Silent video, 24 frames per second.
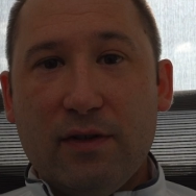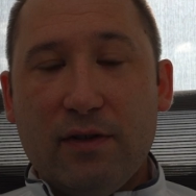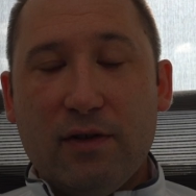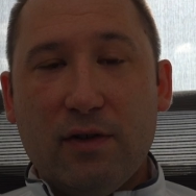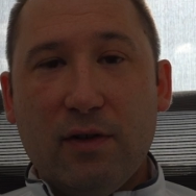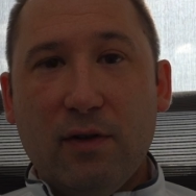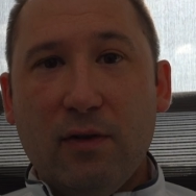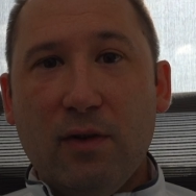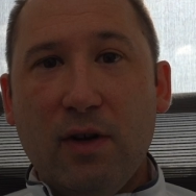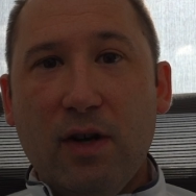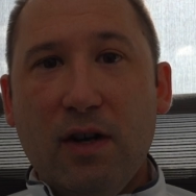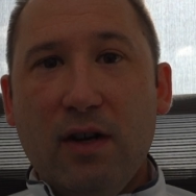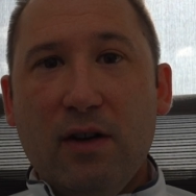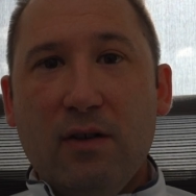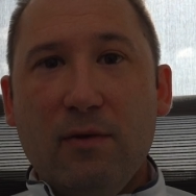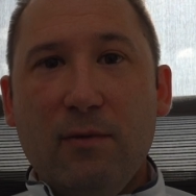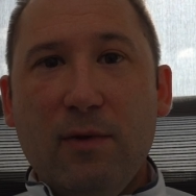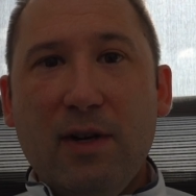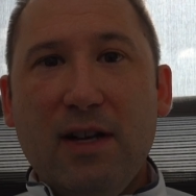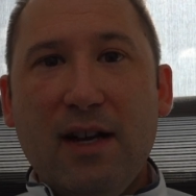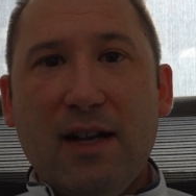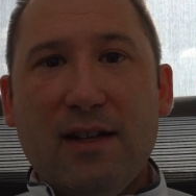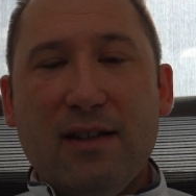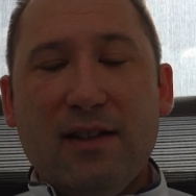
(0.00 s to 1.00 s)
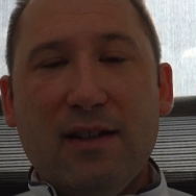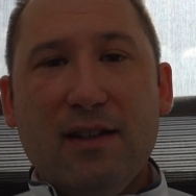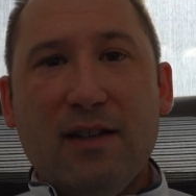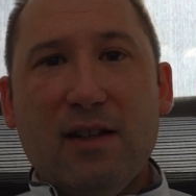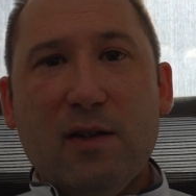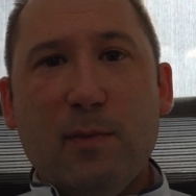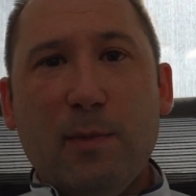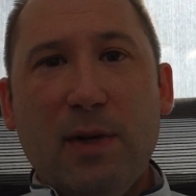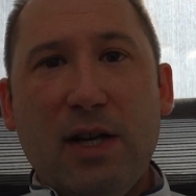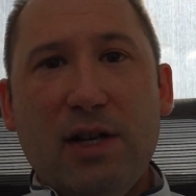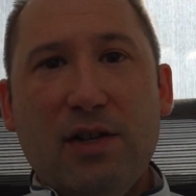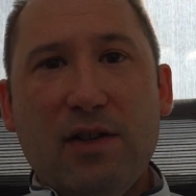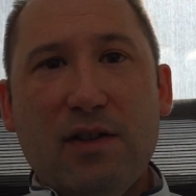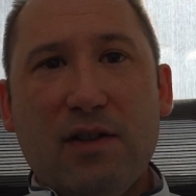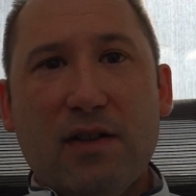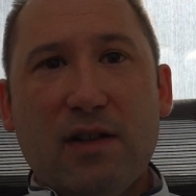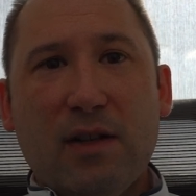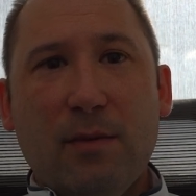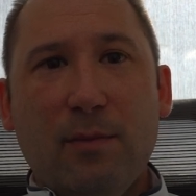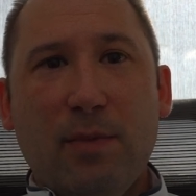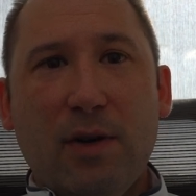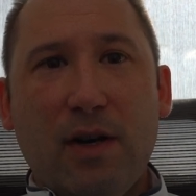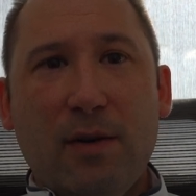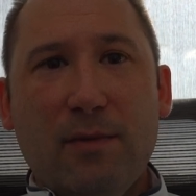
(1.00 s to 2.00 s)
So we got to this patient's
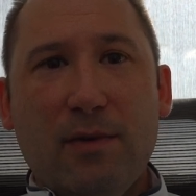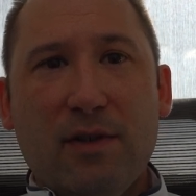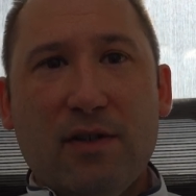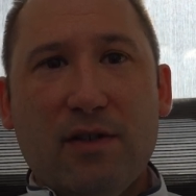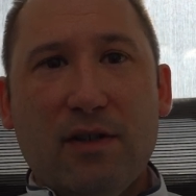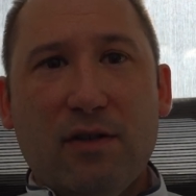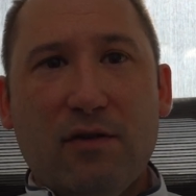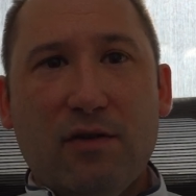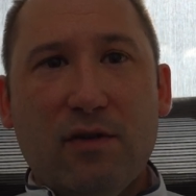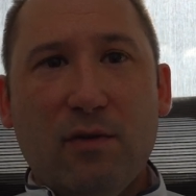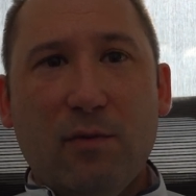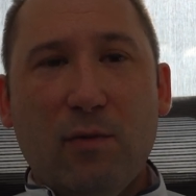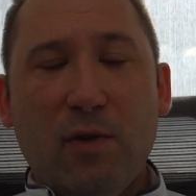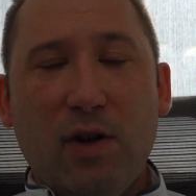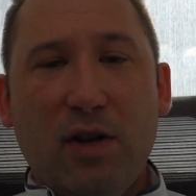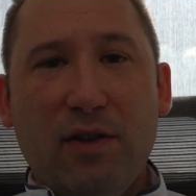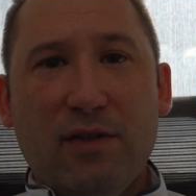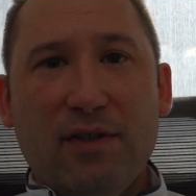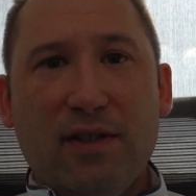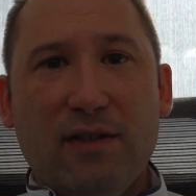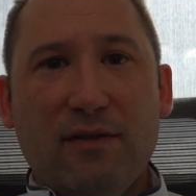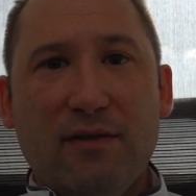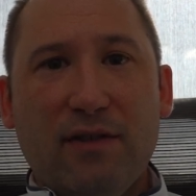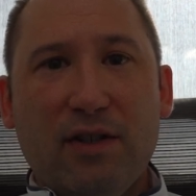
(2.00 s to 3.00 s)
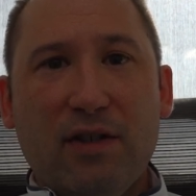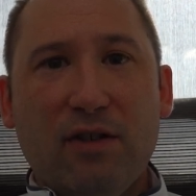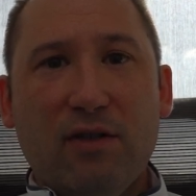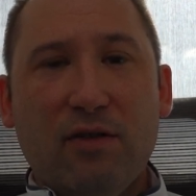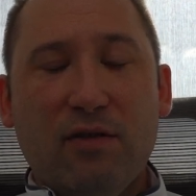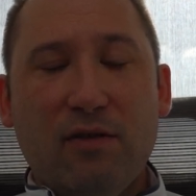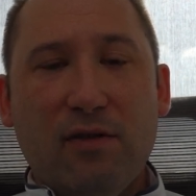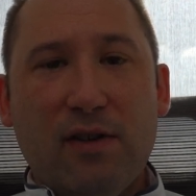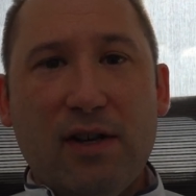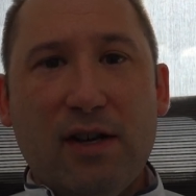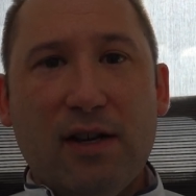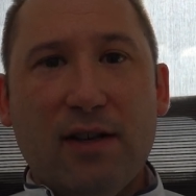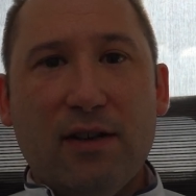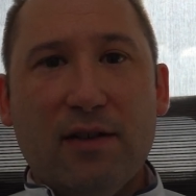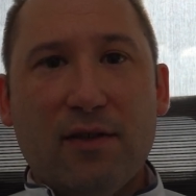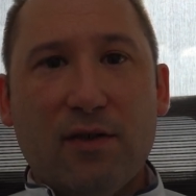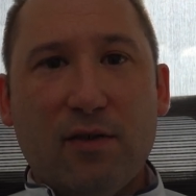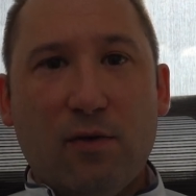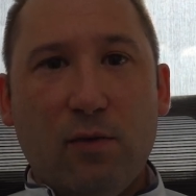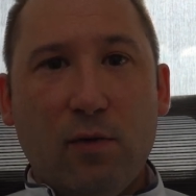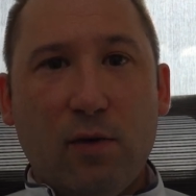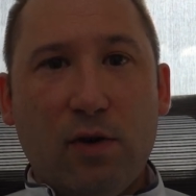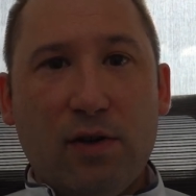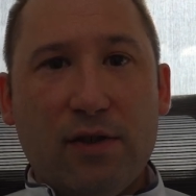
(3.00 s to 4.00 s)
compartment syndrome relatively early in its
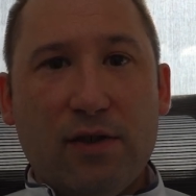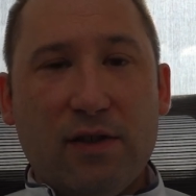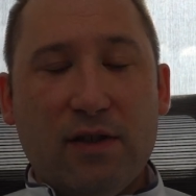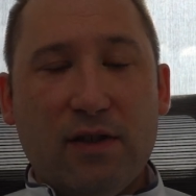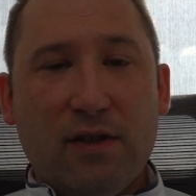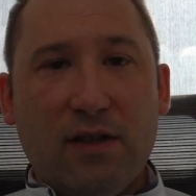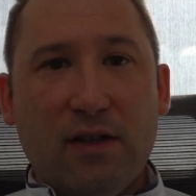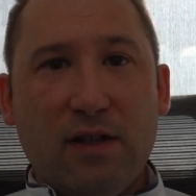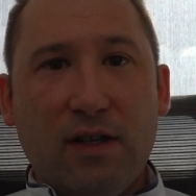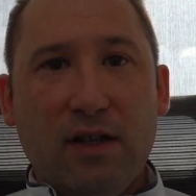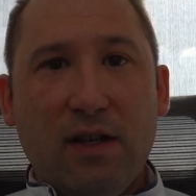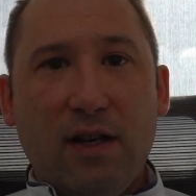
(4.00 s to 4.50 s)
course,